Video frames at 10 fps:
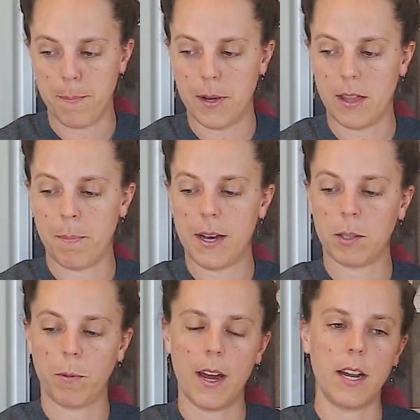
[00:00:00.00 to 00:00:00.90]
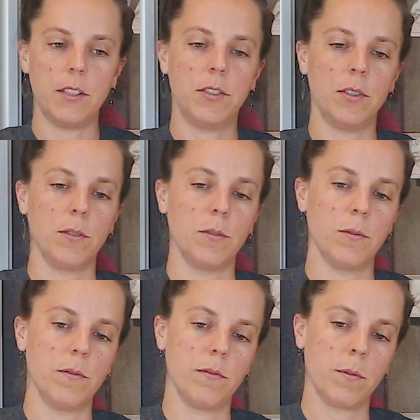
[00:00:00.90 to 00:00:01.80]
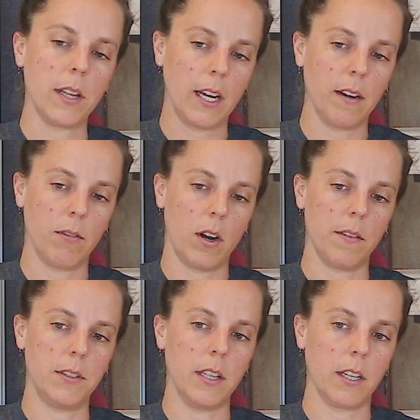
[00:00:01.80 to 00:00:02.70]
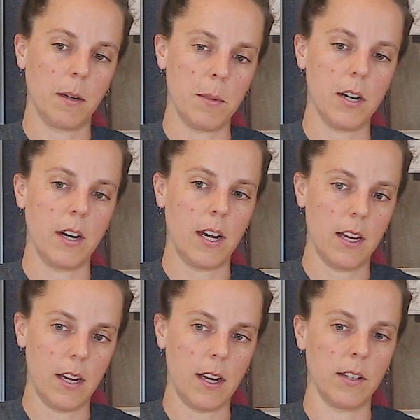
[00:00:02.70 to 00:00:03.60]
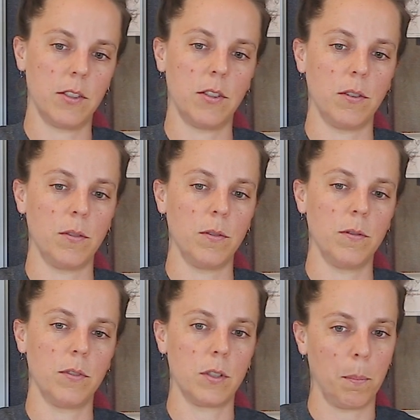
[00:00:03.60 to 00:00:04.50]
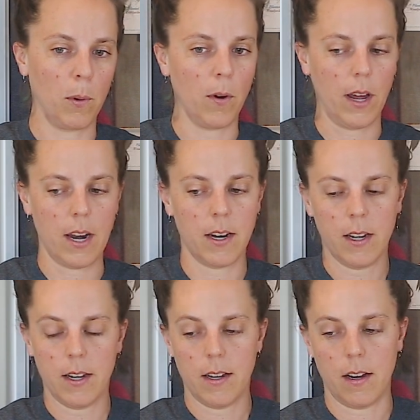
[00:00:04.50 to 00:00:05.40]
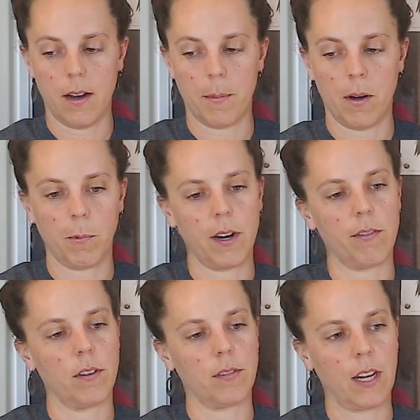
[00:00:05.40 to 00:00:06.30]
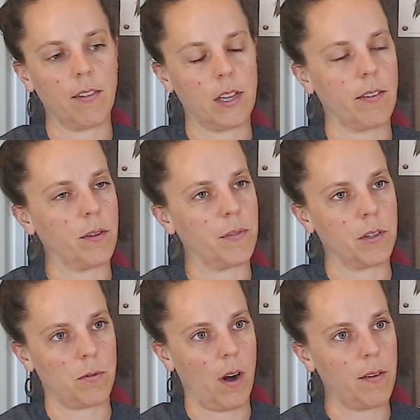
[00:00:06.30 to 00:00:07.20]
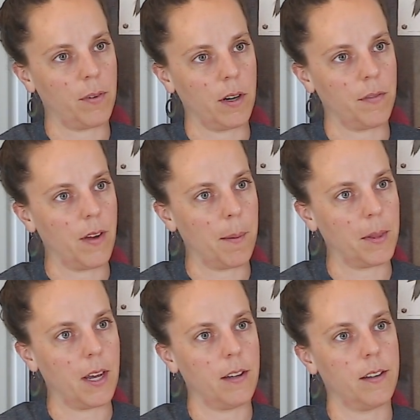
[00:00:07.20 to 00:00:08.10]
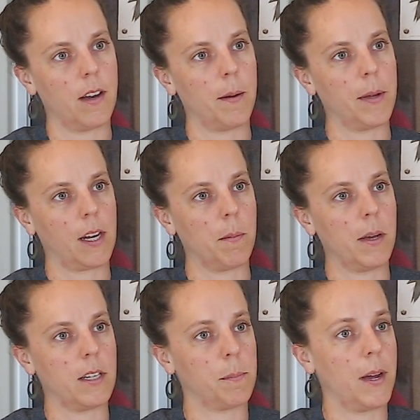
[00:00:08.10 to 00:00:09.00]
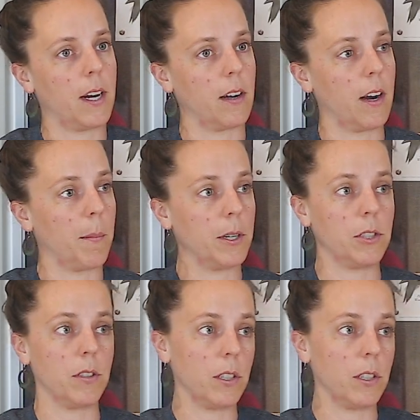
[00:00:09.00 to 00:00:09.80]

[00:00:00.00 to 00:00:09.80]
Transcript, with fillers: But the best way to really get involved in the community is to support it on whatever giving level feels right for your family. It can be depending on how much you